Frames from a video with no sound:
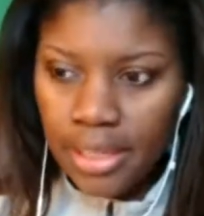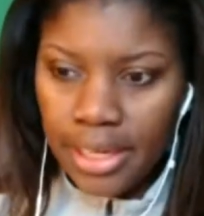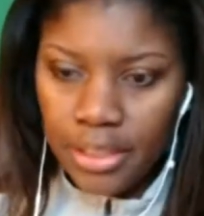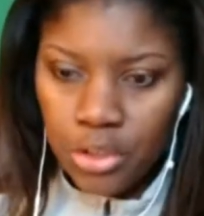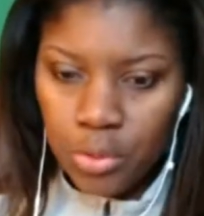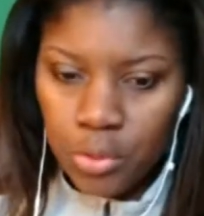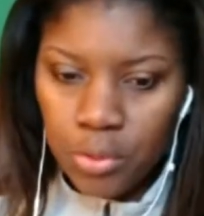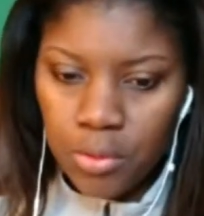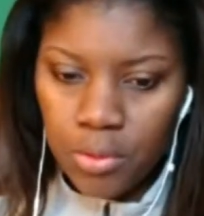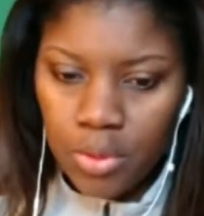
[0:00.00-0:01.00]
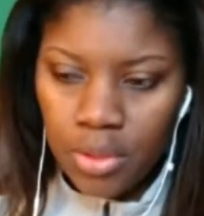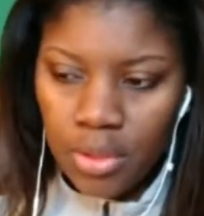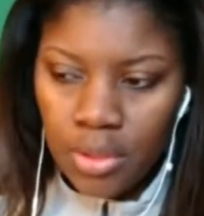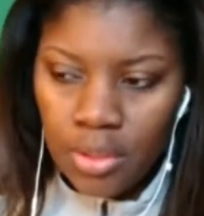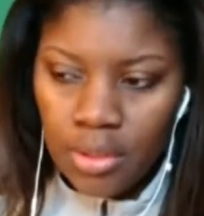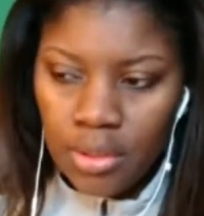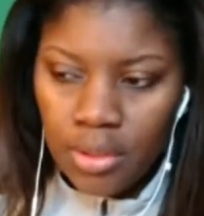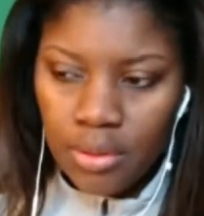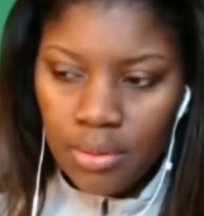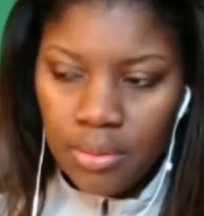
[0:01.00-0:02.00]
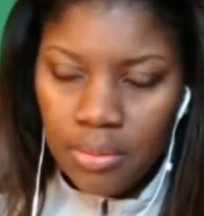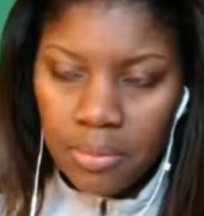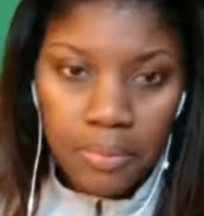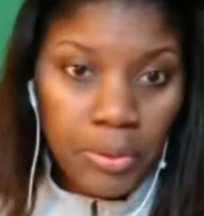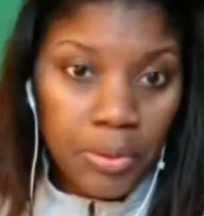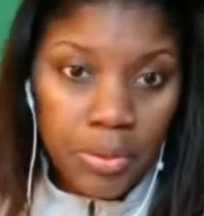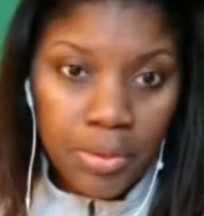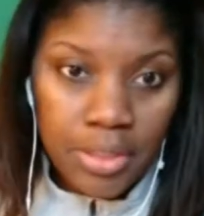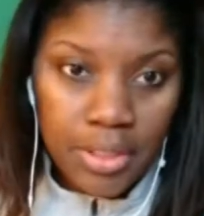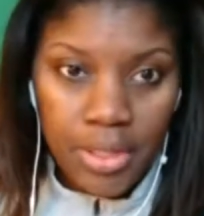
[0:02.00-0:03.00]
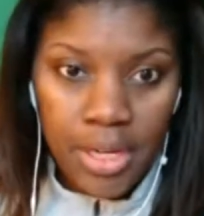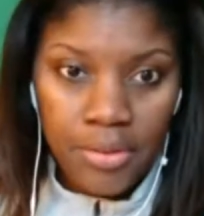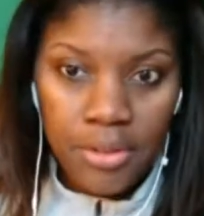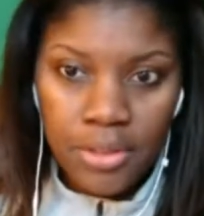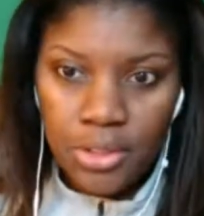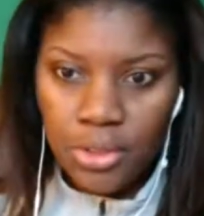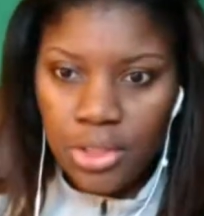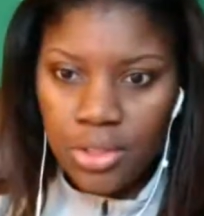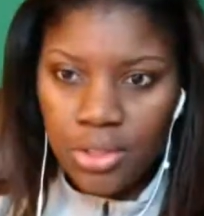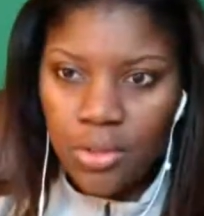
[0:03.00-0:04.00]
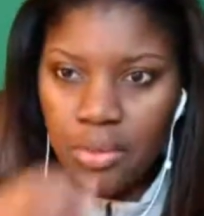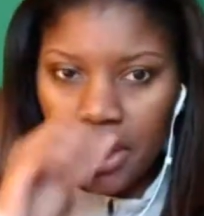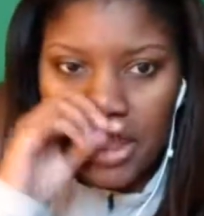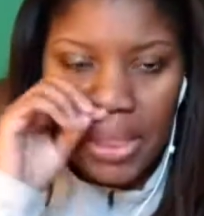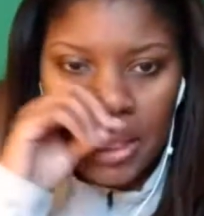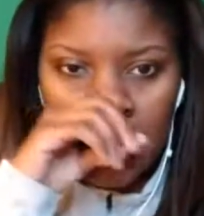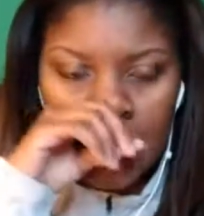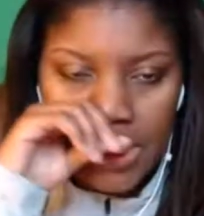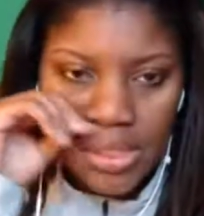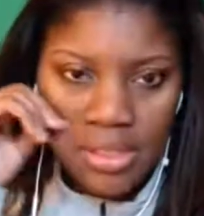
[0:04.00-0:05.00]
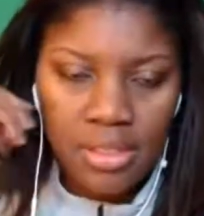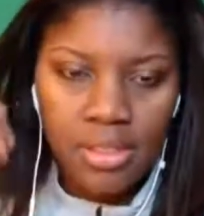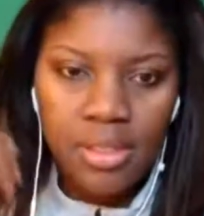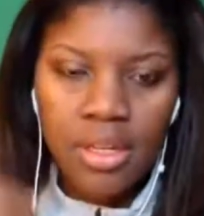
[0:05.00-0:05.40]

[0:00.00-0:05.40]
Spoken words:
actual bills that are out there, because there's just so many, and it's just,